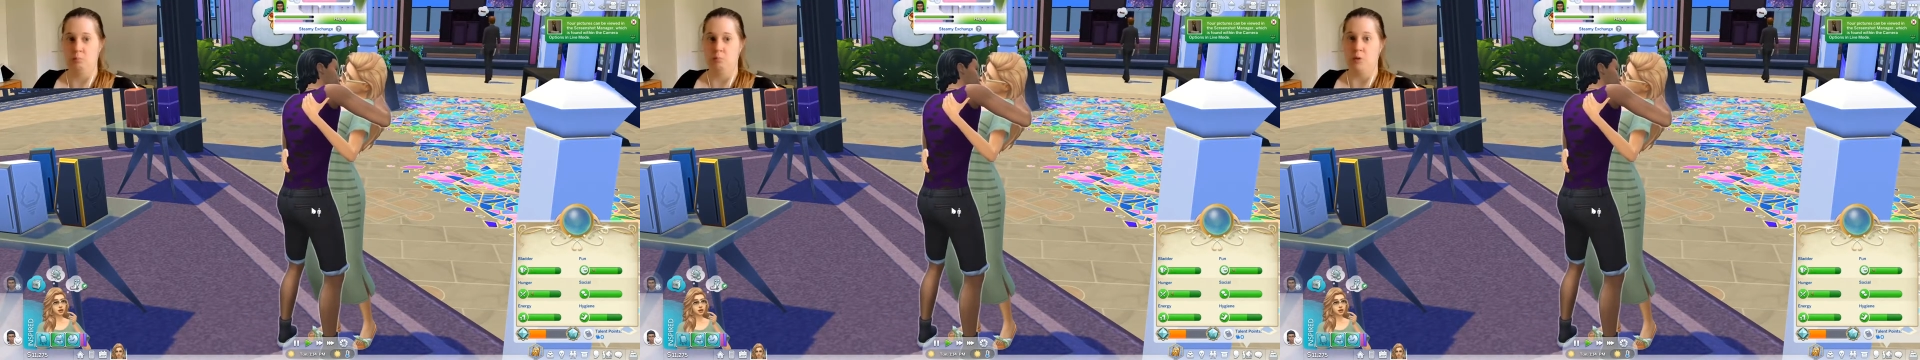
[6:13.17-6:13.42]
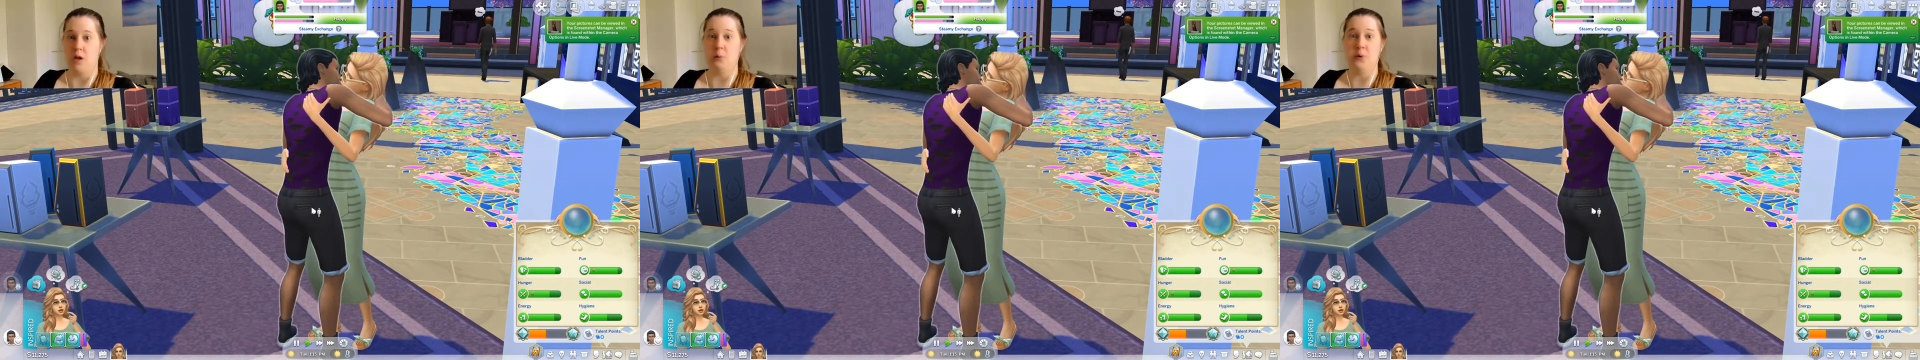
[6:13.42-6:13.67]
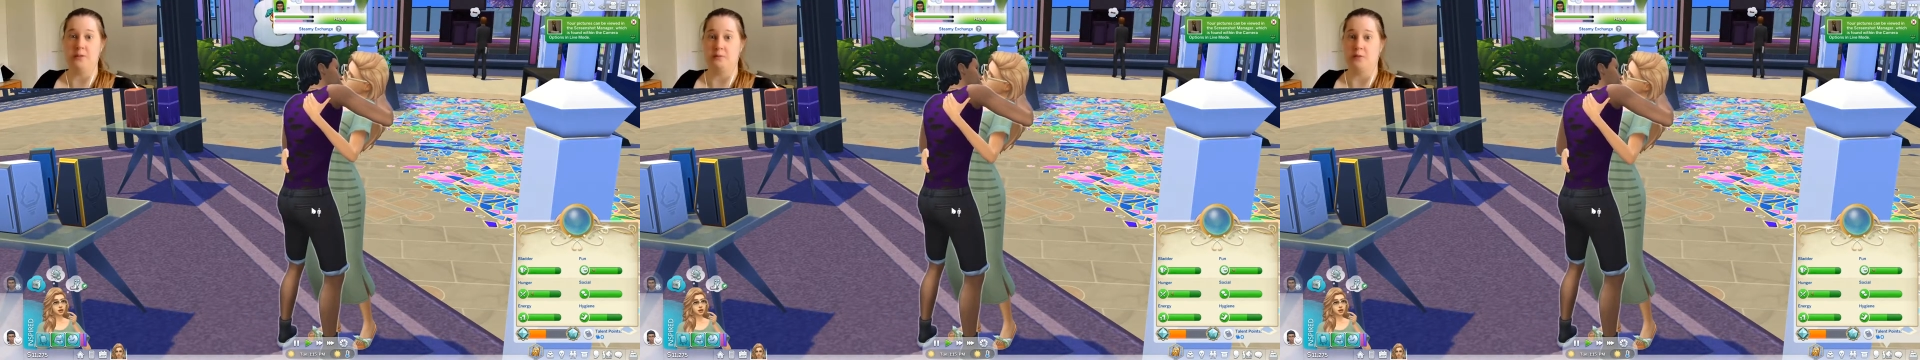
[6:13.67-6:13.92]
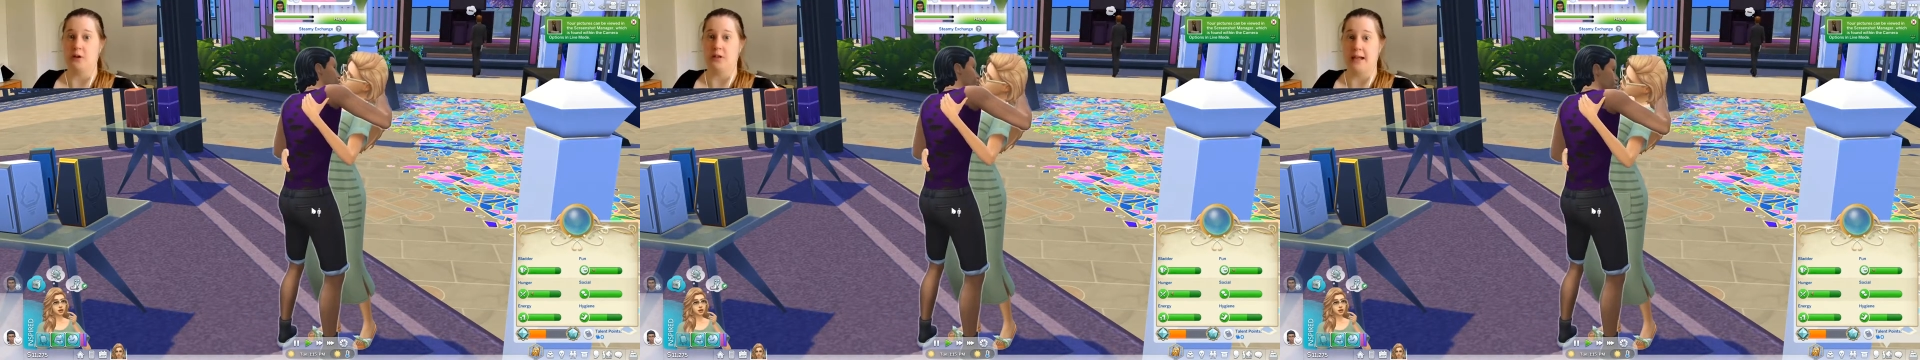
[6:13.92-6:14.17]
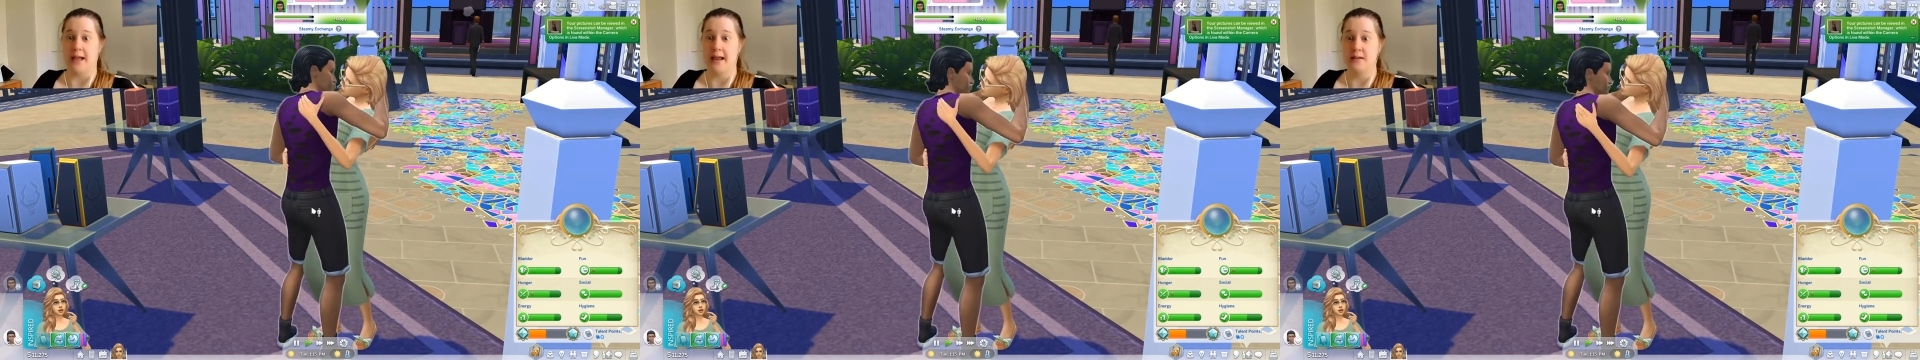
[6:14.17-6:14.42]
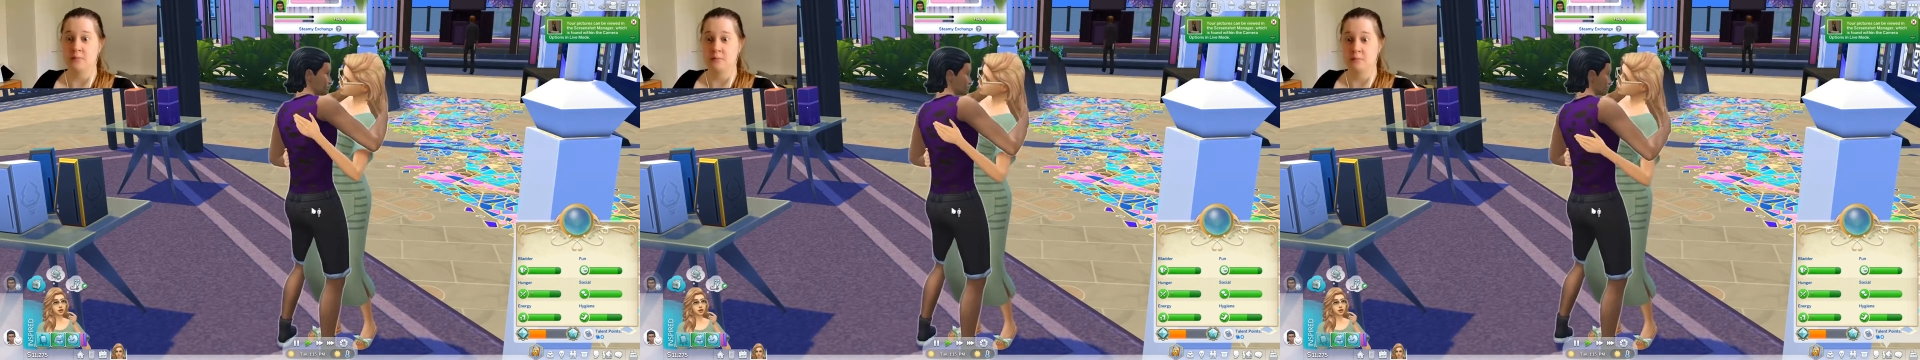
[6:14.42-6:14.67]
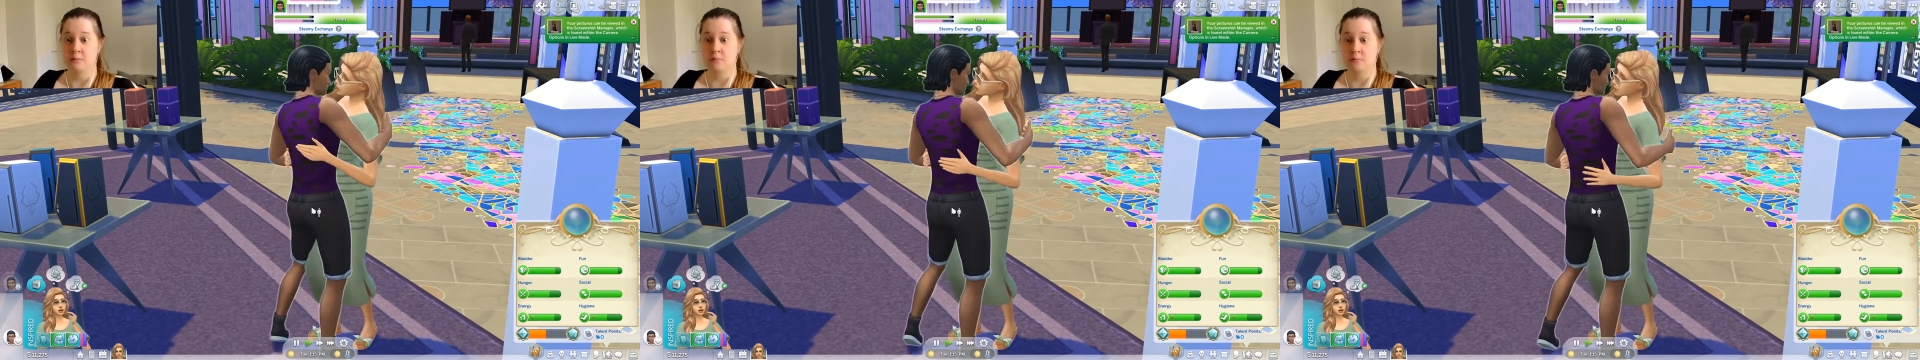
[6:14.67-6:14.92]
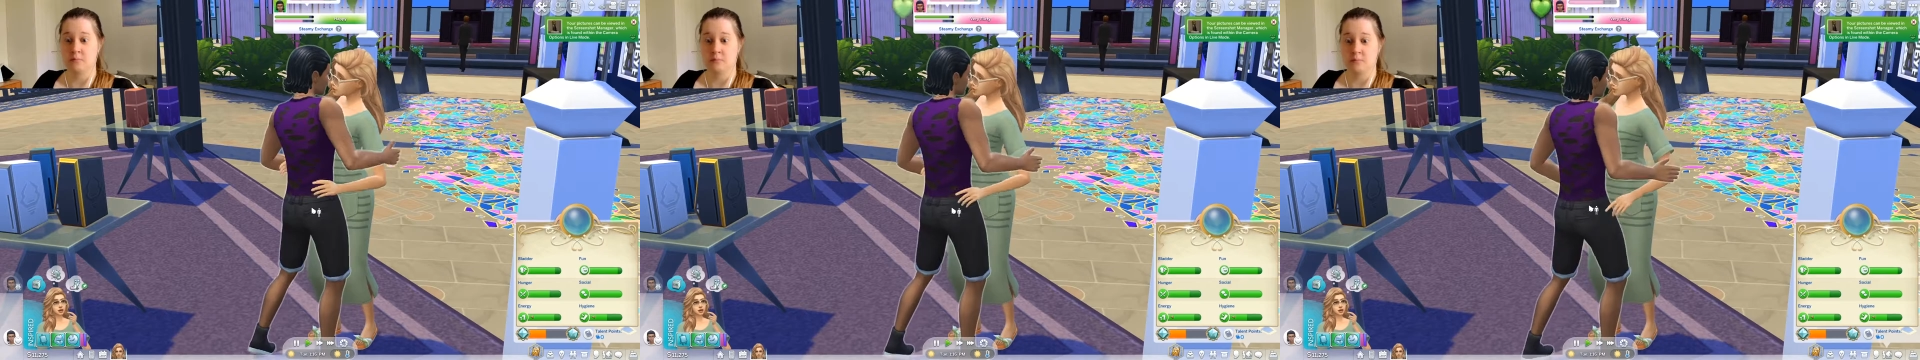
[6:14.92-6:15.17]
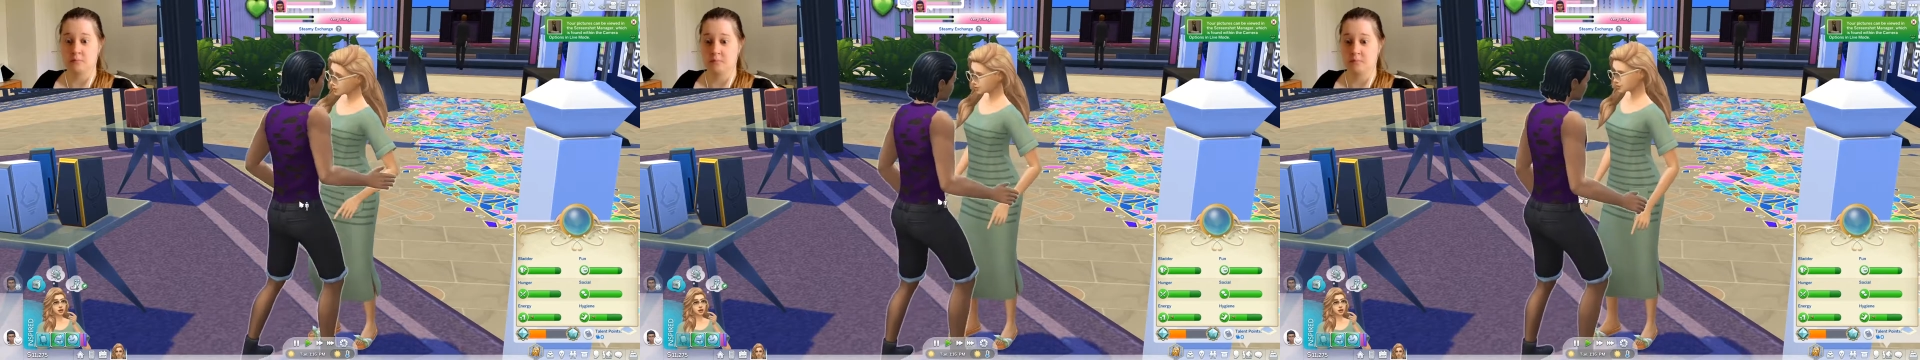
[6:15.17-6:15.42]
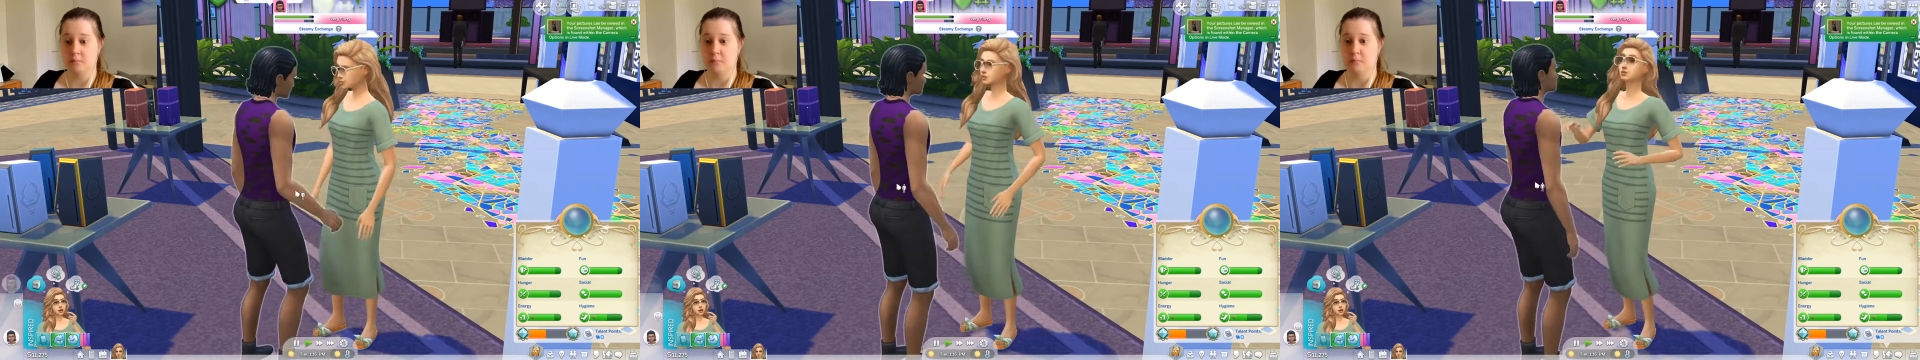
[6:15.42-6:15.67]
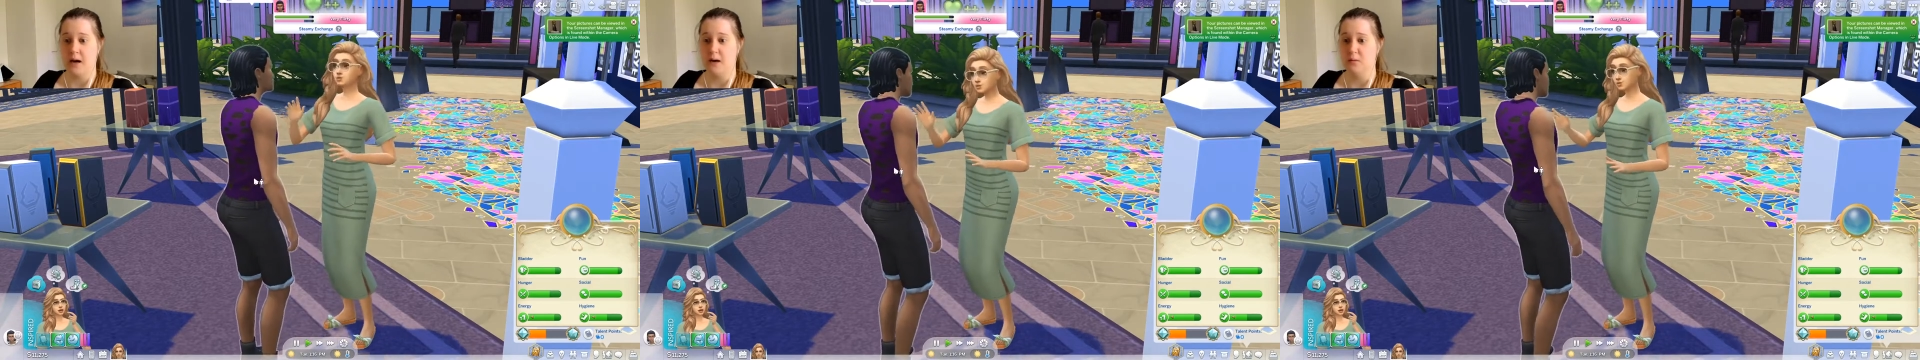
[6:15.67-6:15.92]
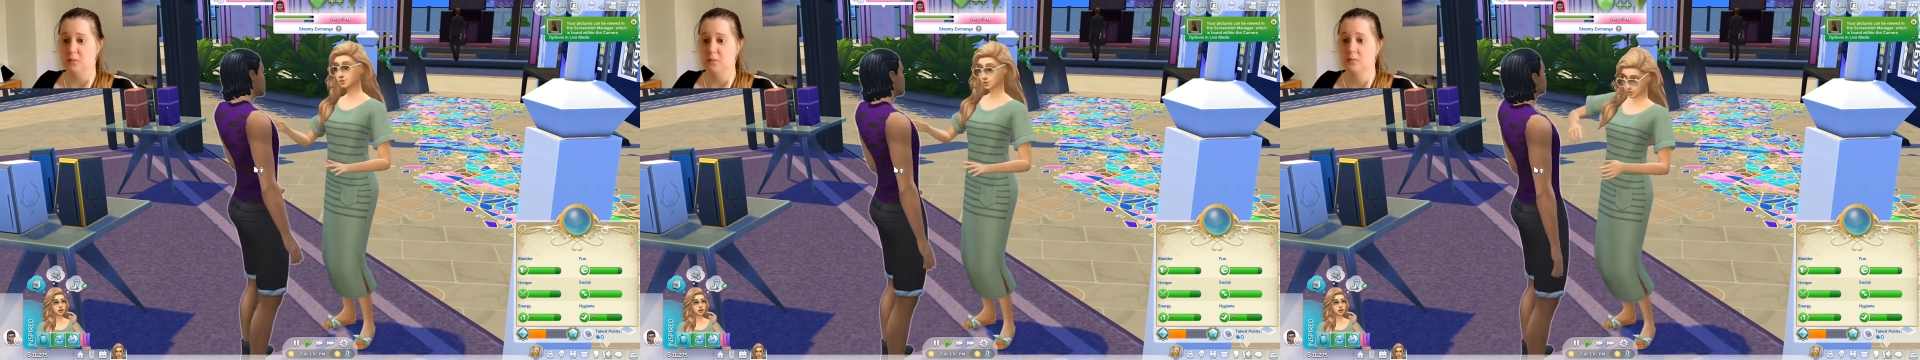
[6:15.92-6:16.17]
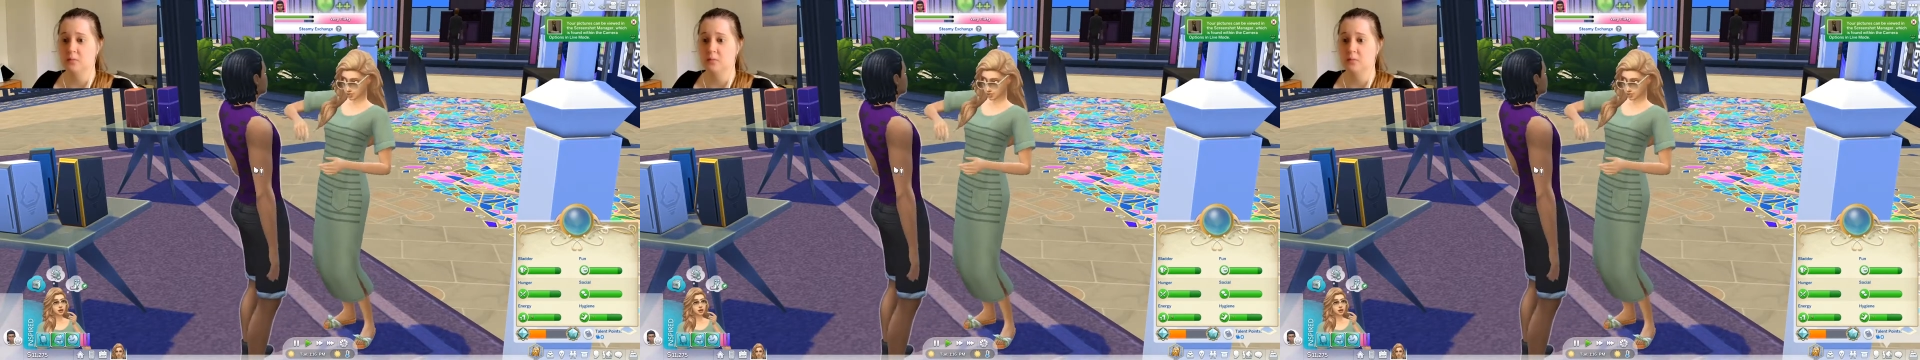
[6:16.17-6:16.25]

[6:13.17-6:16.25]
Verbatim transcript: You went for it again? Wow.